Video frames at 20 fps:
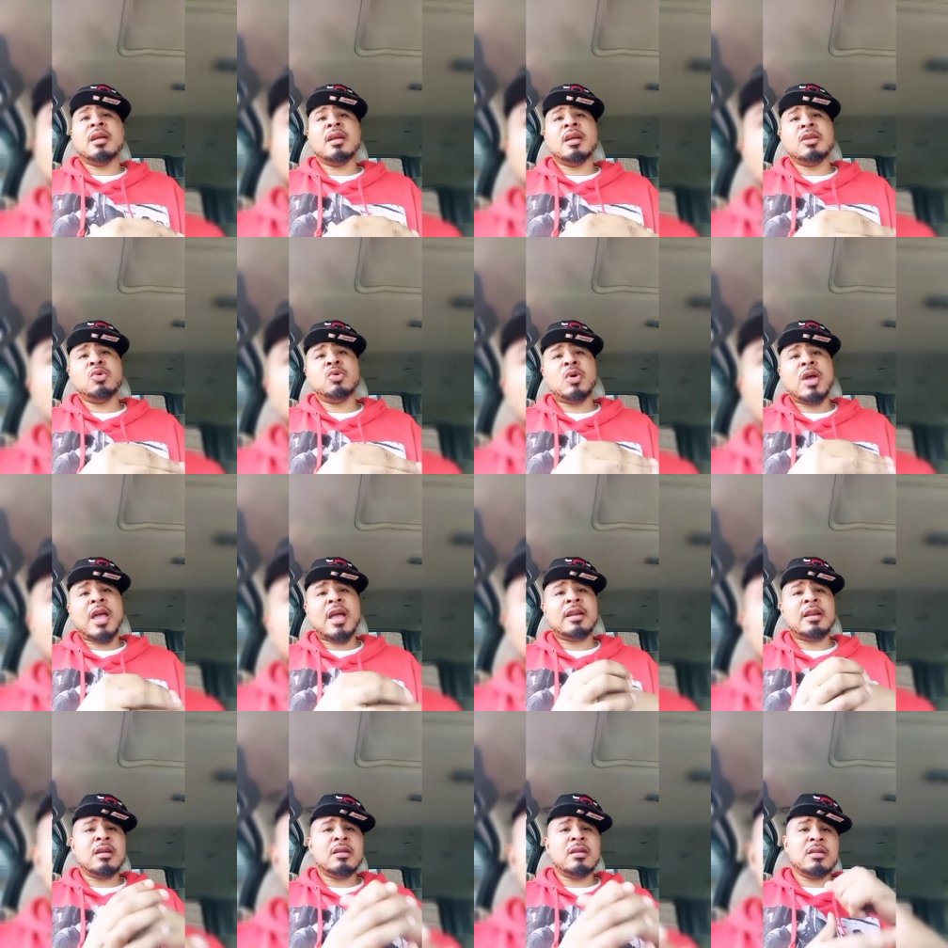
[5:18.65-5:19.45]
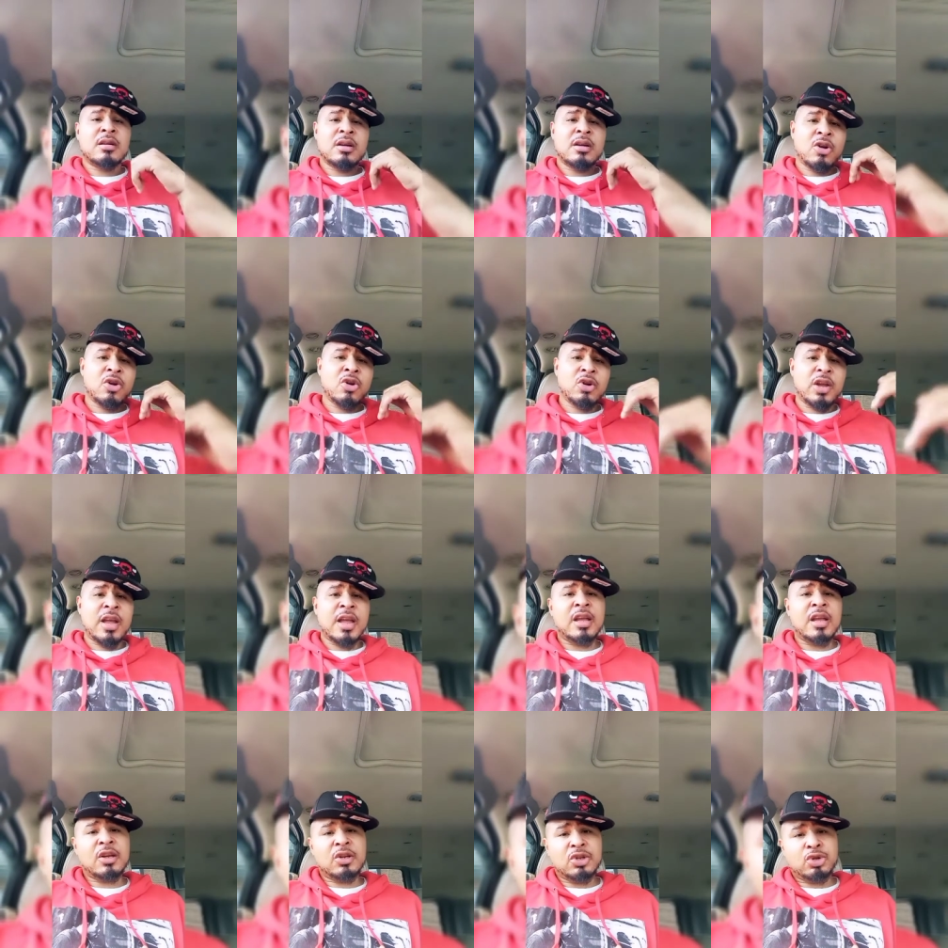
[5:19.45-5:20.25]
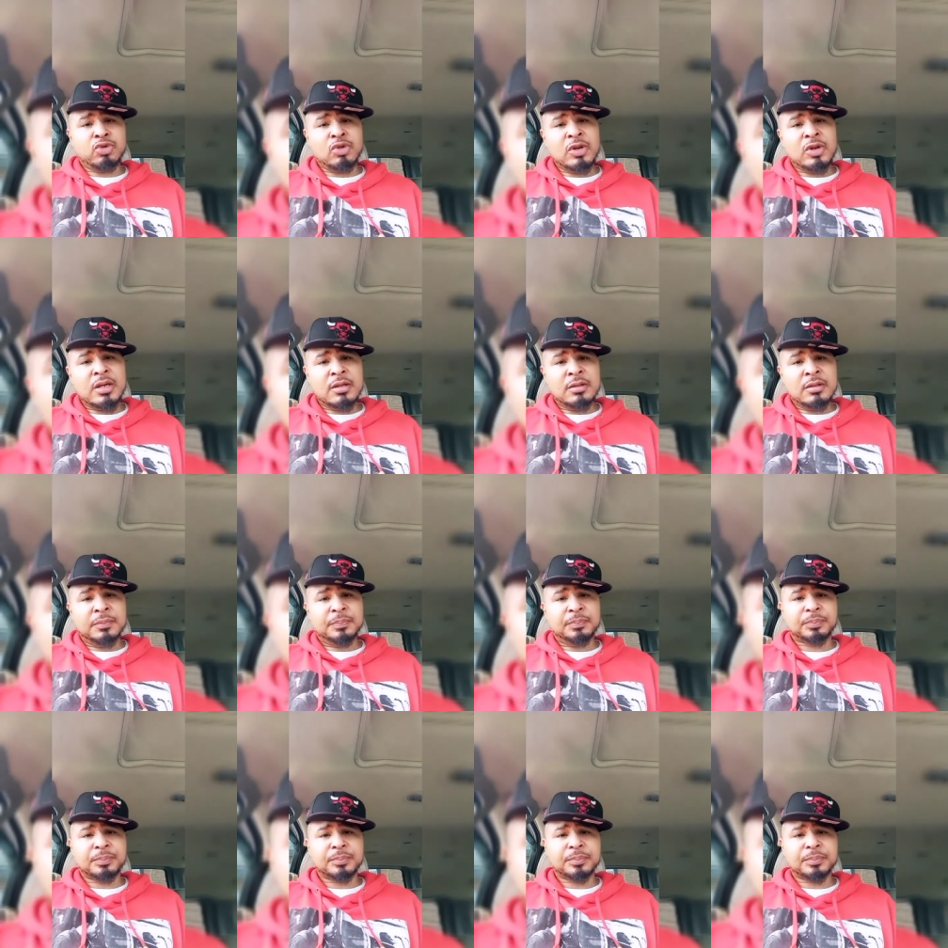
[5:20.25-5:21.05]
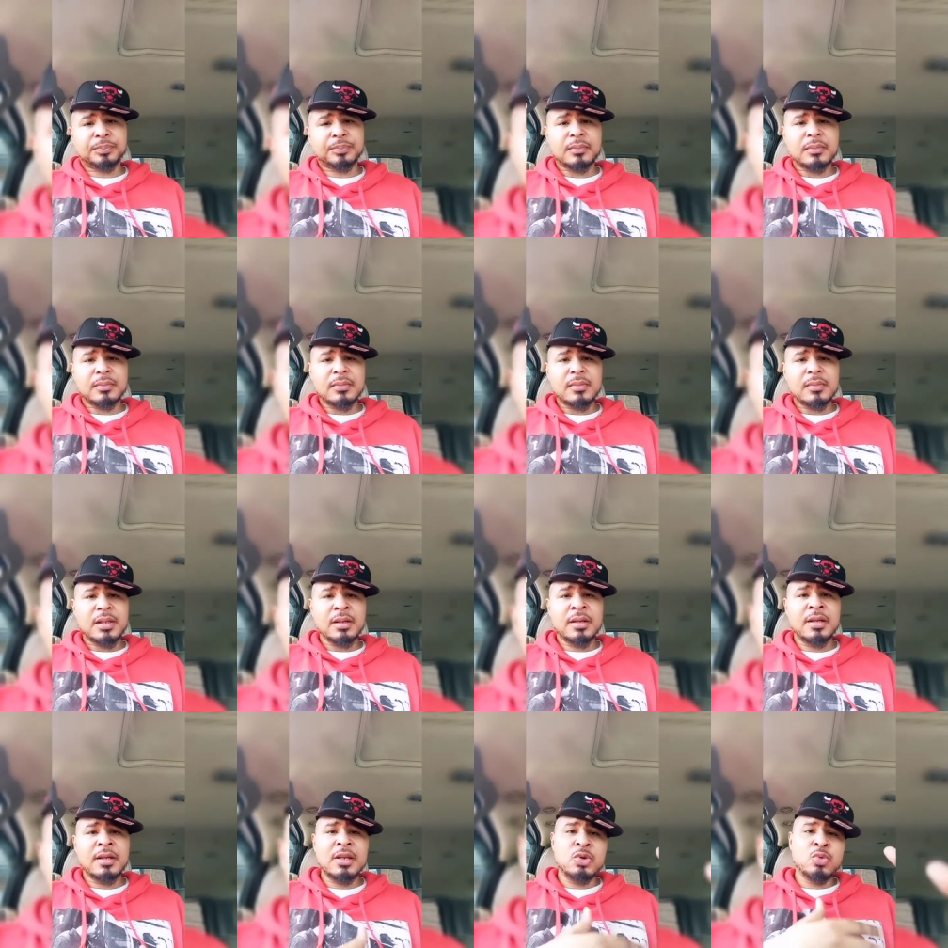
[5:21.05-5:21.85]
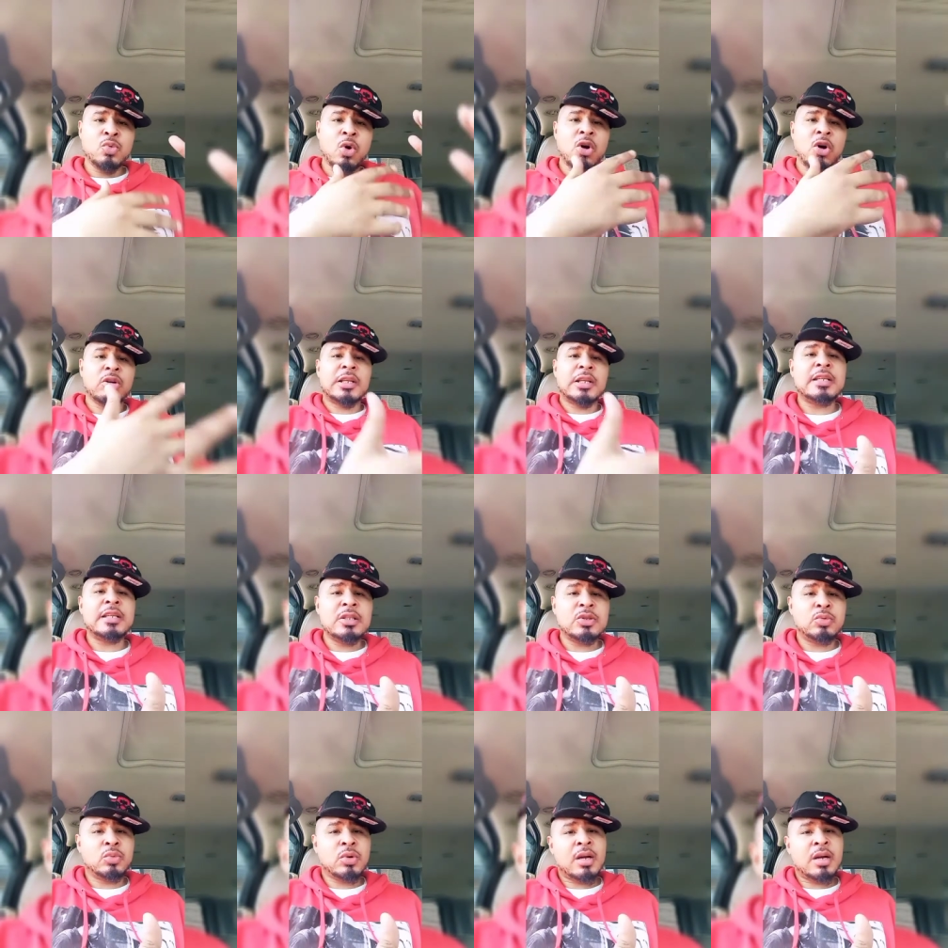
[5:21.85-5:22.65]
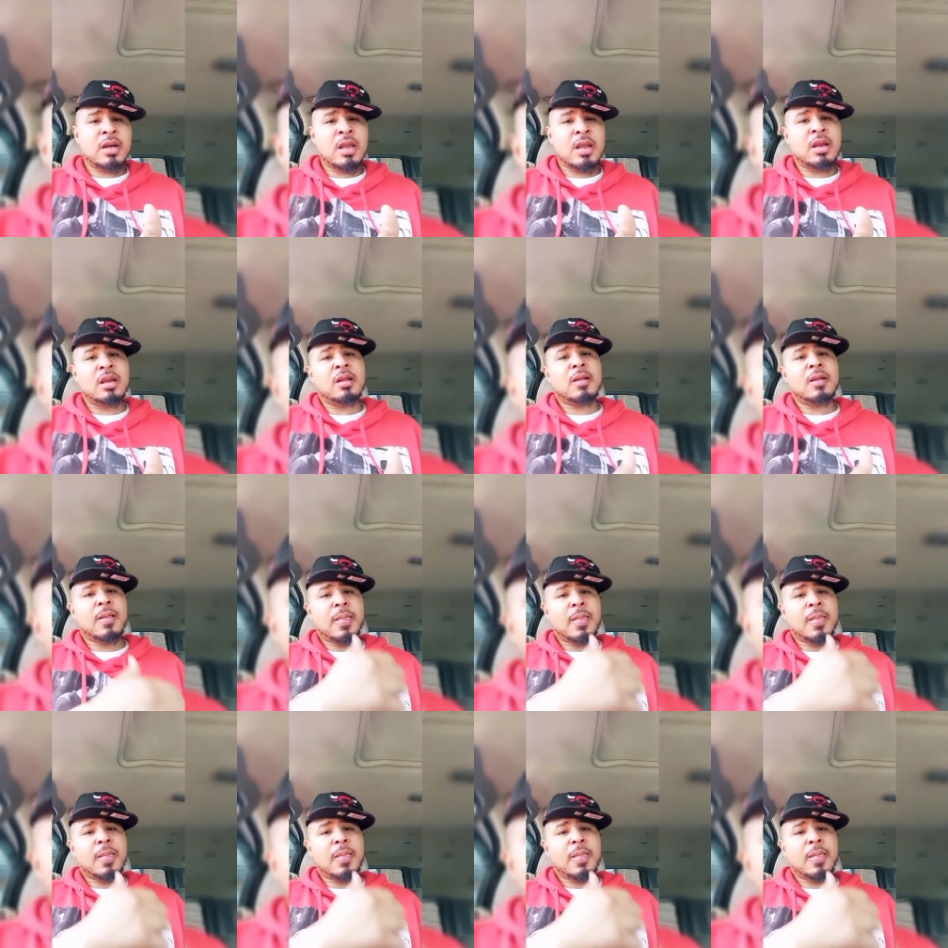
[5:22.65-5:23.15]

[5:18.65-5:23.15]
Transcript: Then you had Hurricane Katrina hit New Orleans, won